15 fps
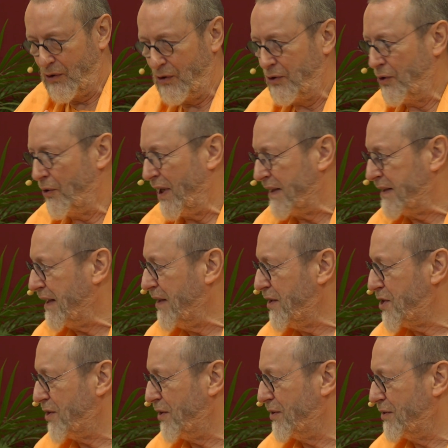your
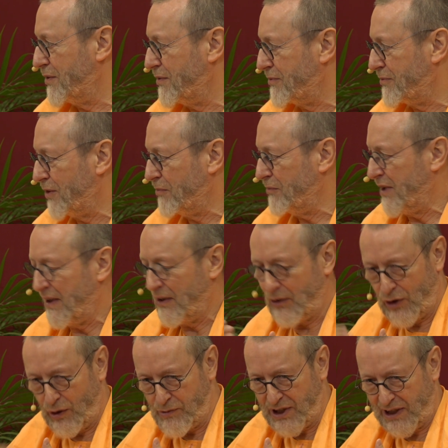attention from the
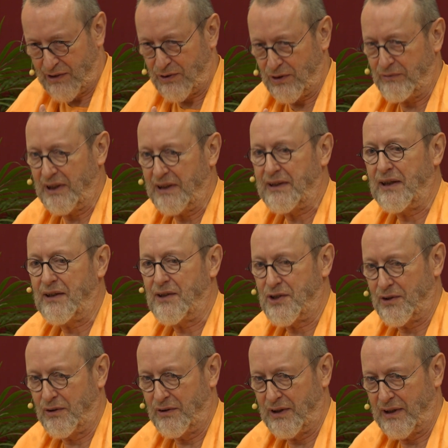objects of
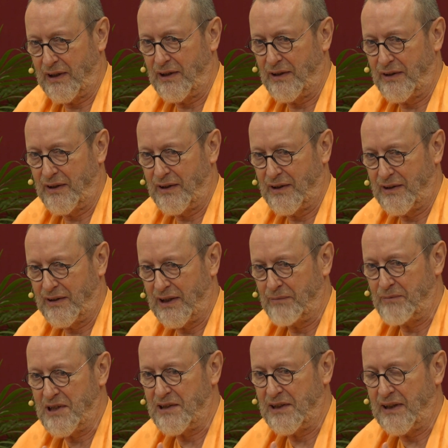attention, that
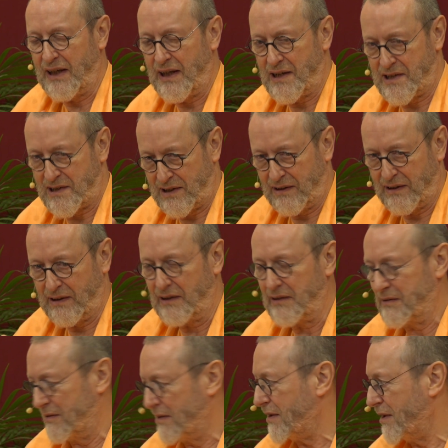means the asanga
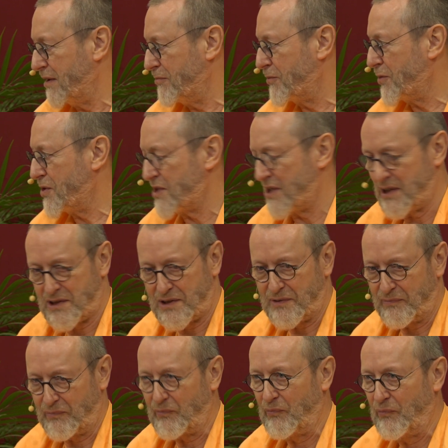process,
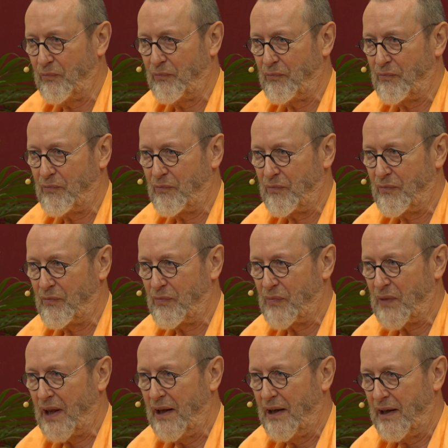
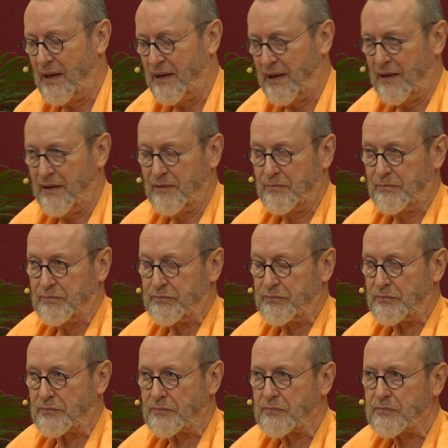and then
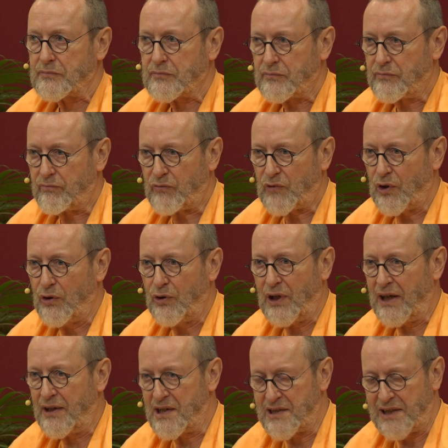
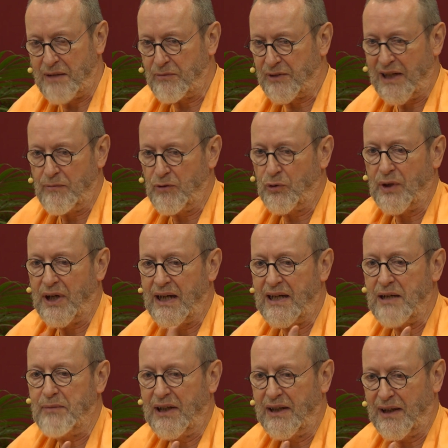at the same time you
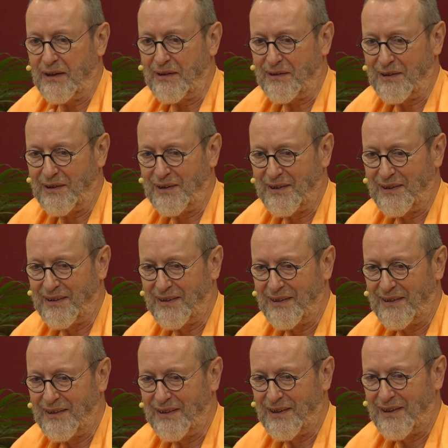eliminate
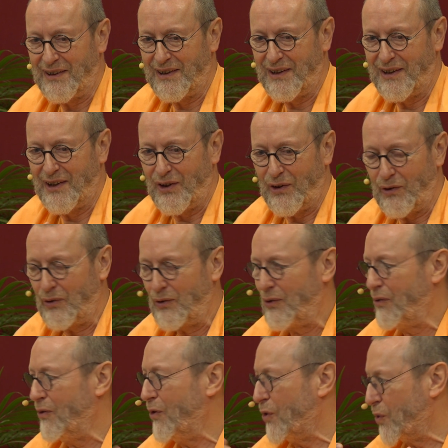
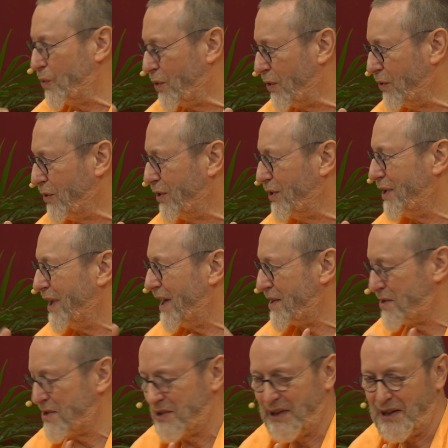all wrong
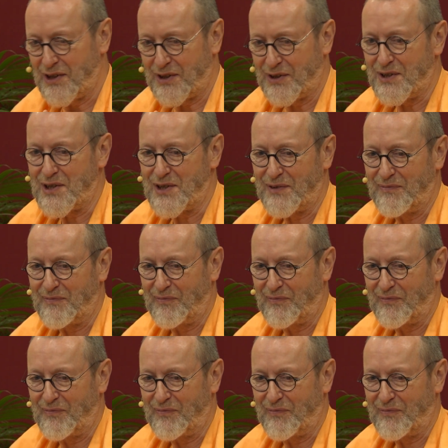associations,